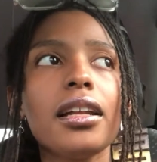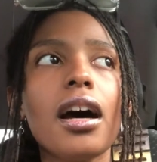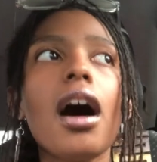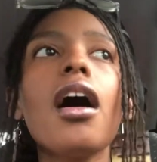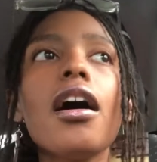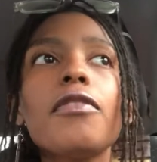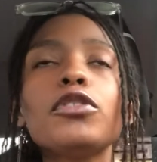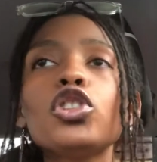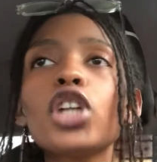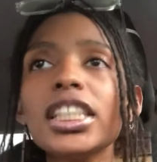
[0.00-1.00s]
of
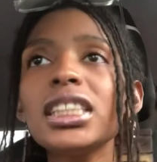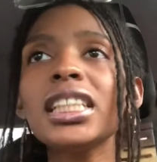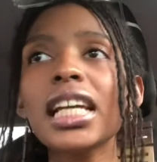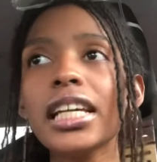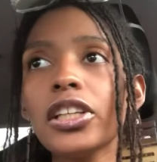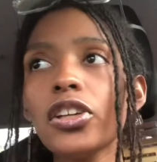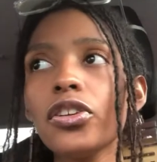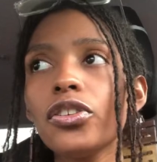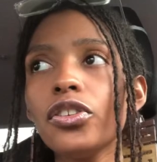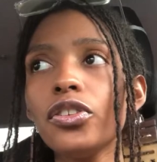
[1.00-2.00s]
trusting in
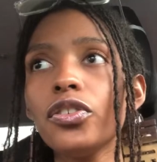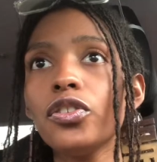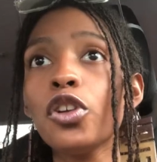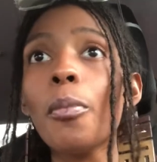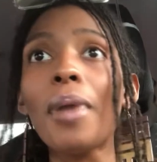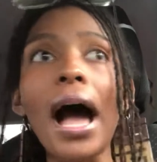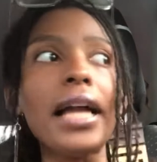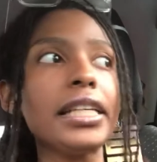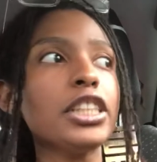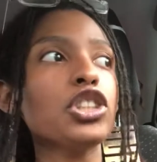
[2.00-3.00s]
your
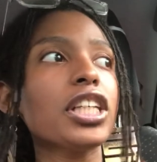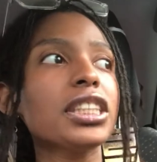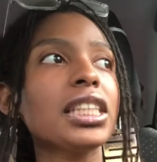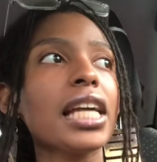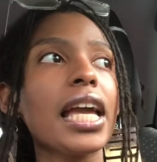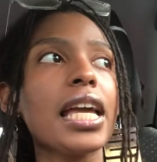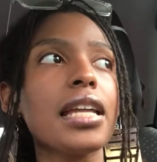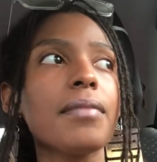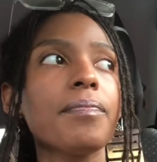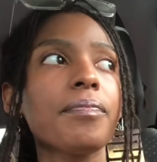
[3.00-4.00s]
body, trusting in,